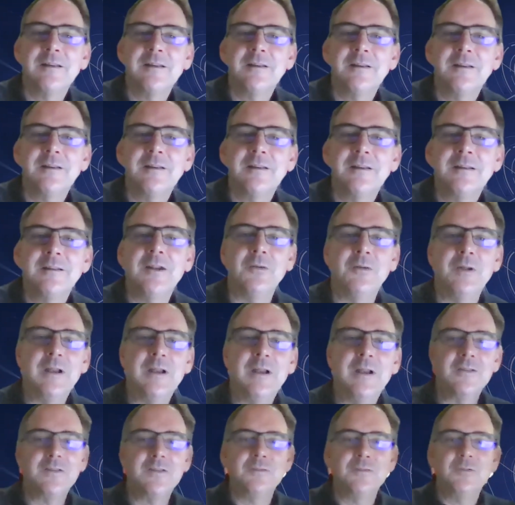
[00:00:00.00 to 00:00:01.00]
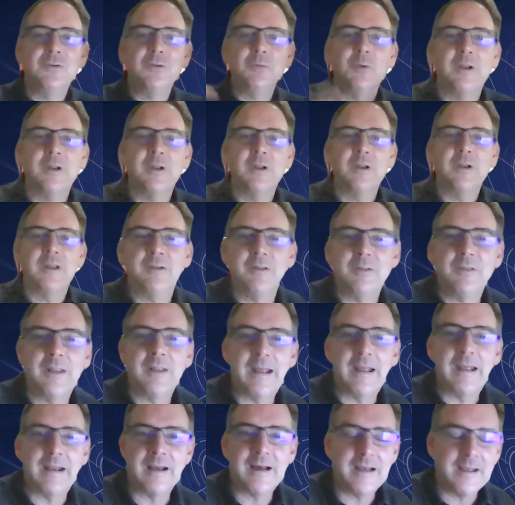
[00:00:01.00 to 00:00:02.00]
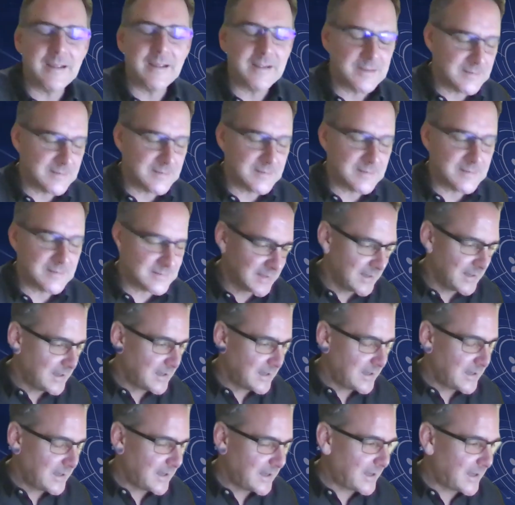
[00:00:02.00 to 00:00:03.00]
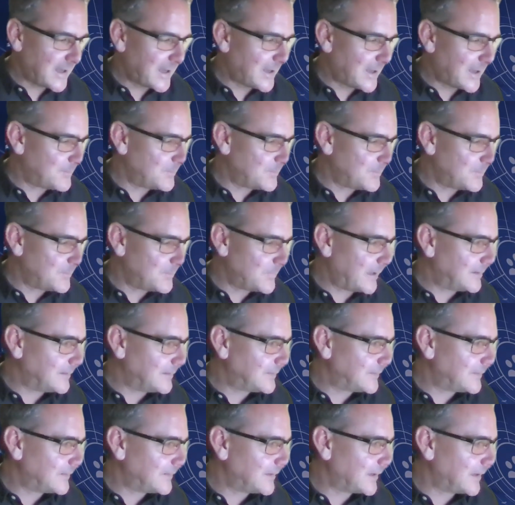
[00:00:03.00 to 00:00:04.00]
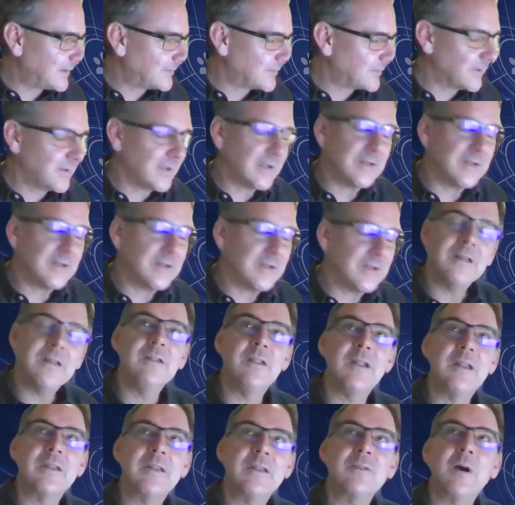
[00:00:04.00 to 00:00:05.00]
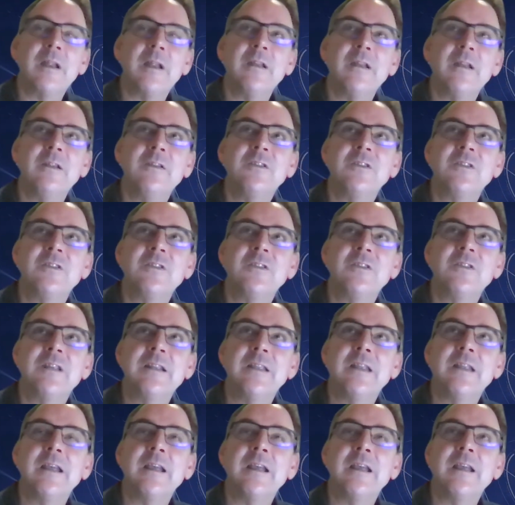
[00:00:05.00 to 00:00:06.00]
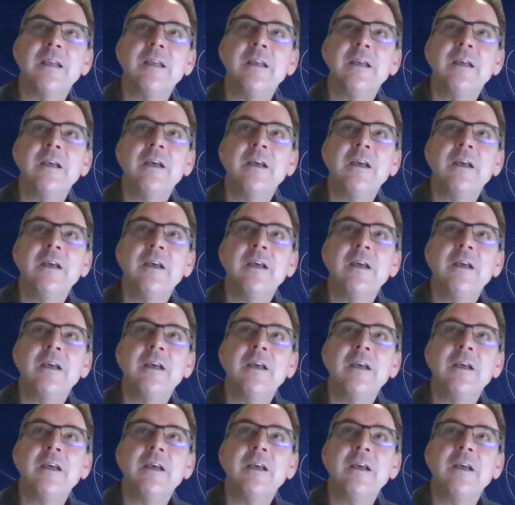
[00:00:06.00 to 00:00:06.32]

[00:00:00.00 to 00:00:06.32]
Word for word: Yeah. You know, relative to whatever that high is. So that's quite an interesting thing.